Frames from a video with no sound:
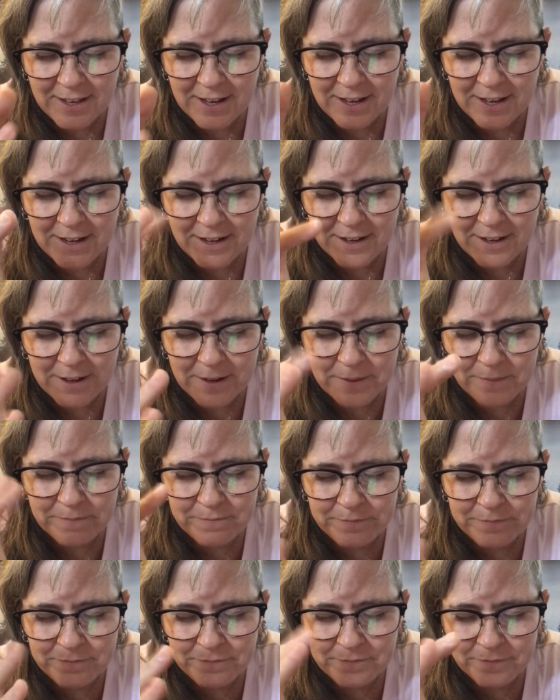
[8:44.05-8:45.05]
that
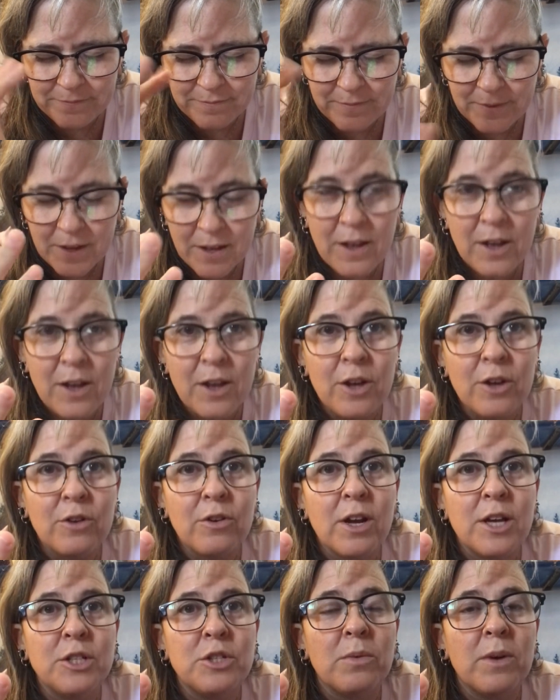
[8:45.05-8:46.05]

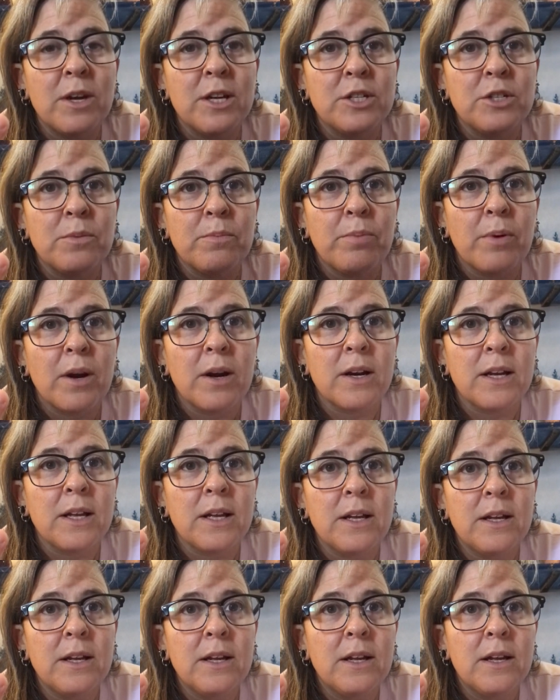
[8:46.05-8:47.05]
graduation
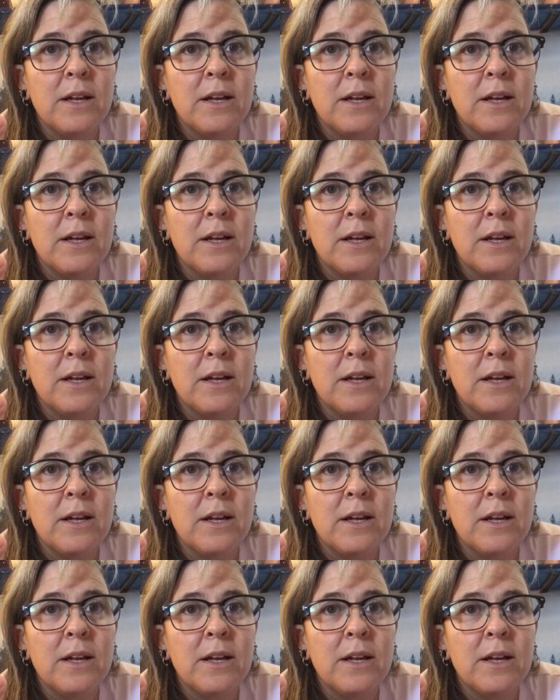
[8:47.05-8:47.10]
party.